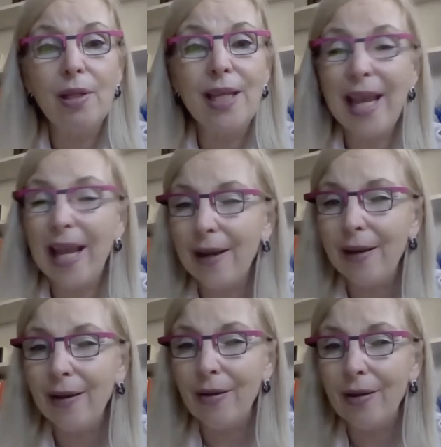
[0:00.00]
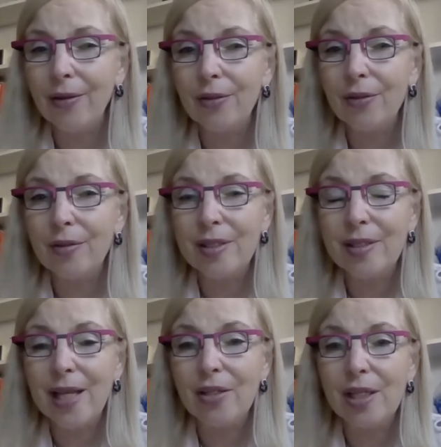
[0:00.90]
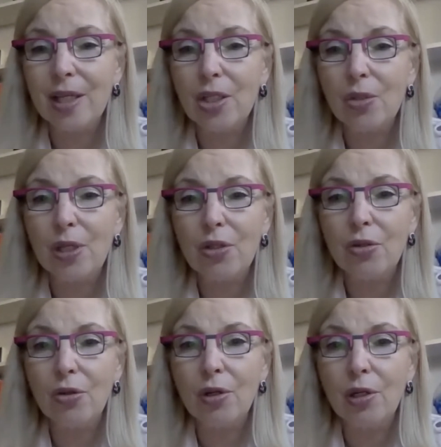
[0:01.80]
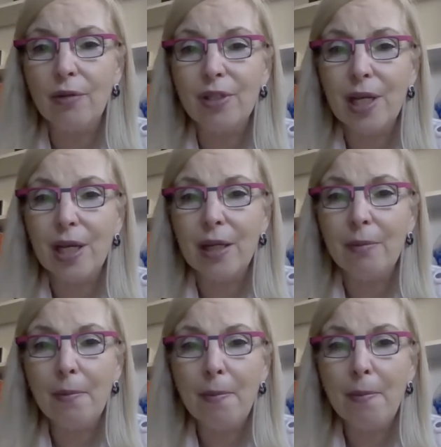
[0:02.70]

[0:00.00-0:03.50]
get it on that 6-week turn of time?